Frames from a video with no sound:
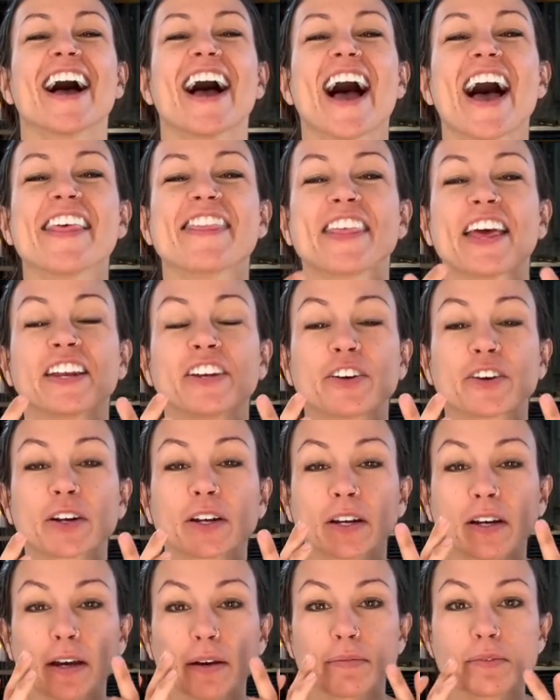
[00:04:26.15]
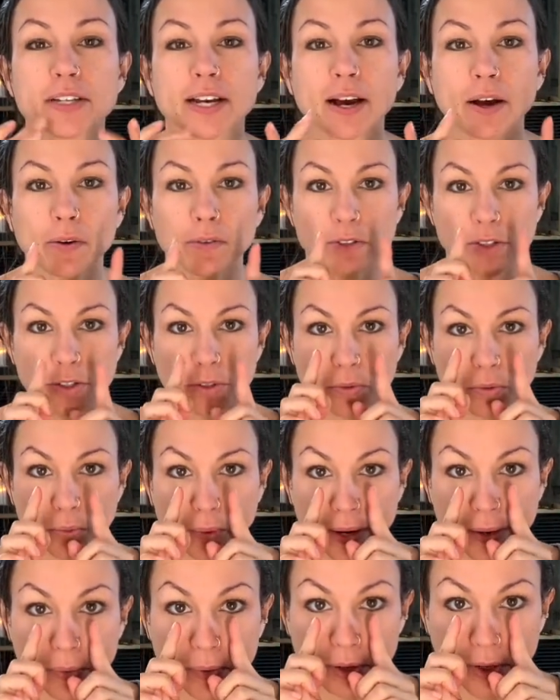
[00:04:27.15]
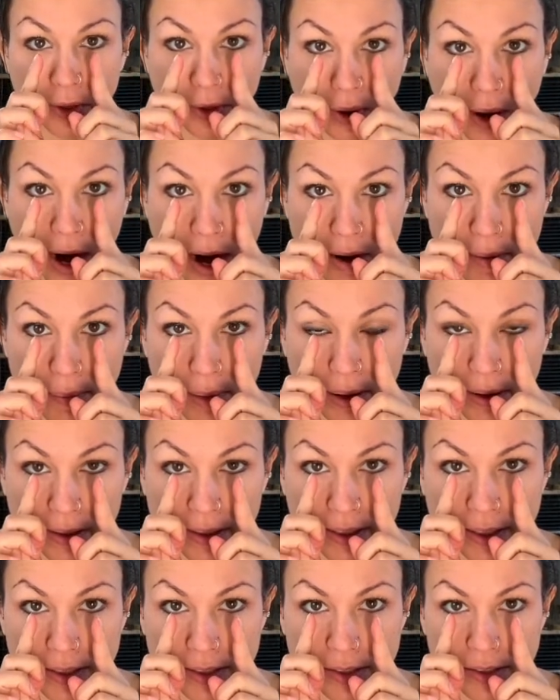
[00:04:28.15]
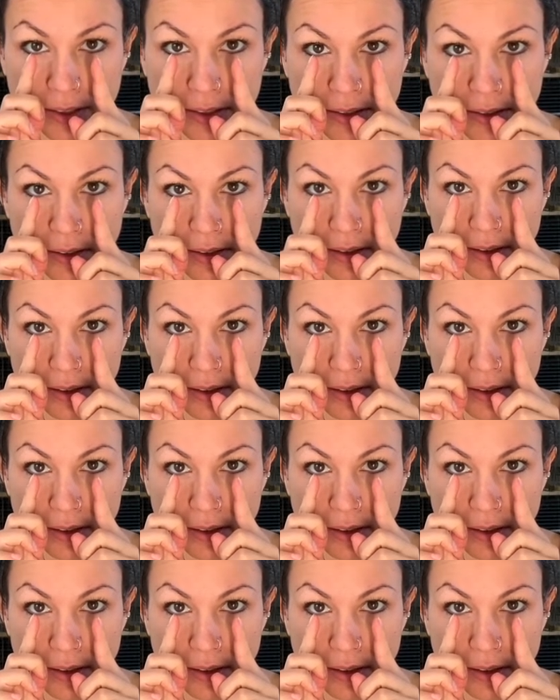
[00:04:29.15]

And then you're going to come down, so right where your eyeball is.